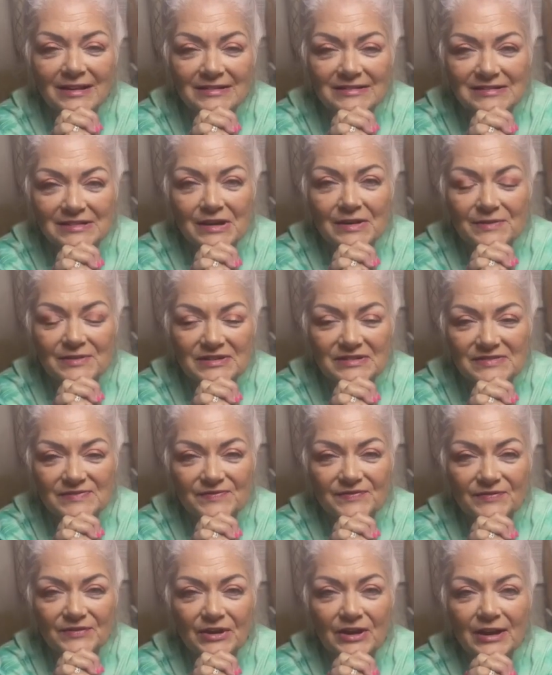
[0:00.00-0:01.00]
It's always
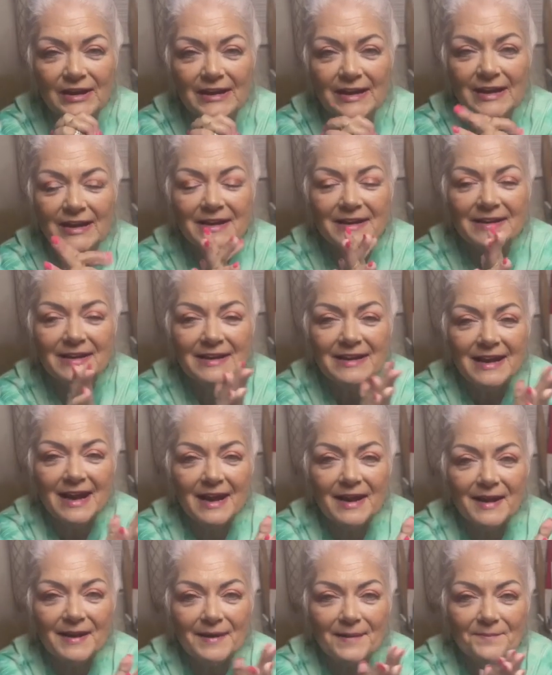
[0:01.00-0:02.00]
fun
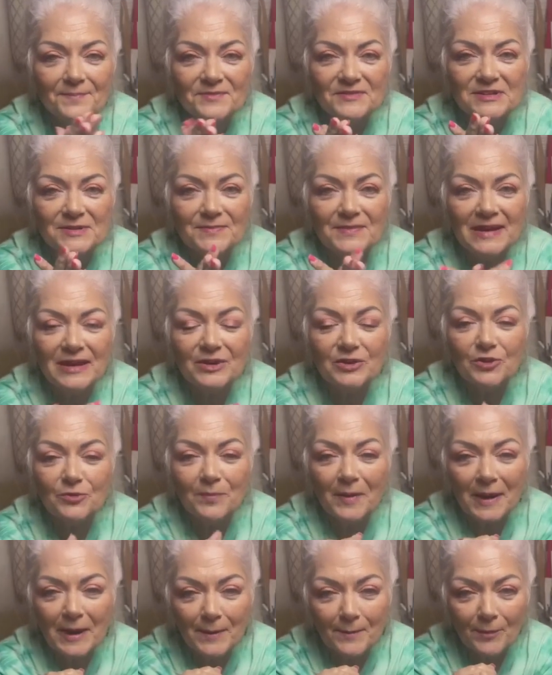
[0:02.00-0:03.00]
to meet new
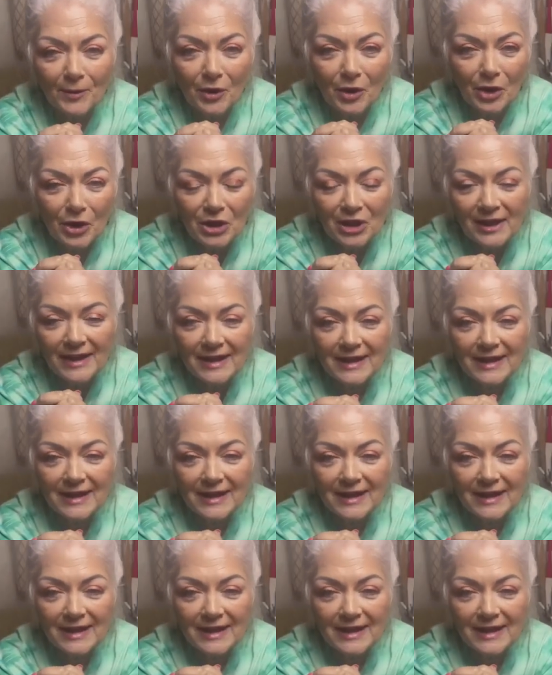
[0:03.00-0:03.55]
people